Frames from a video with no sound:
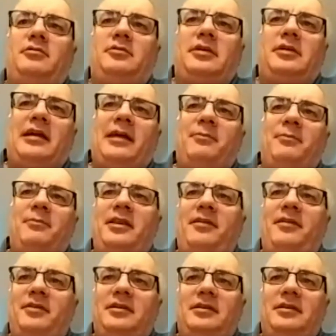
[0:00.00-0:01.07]
I believe
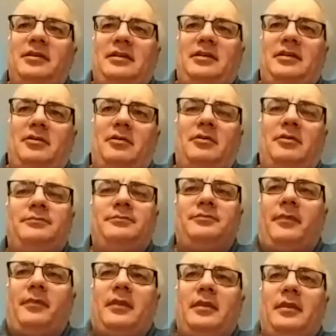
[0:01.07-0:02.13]
in
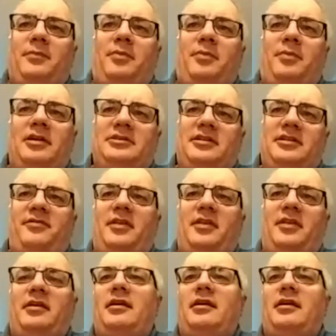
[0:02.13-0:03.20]
the positive
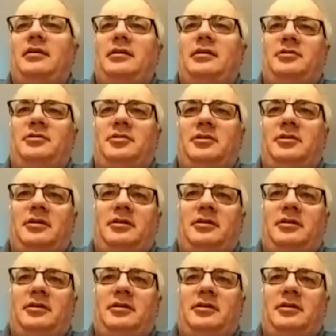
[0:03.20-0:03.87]
thinking, and to the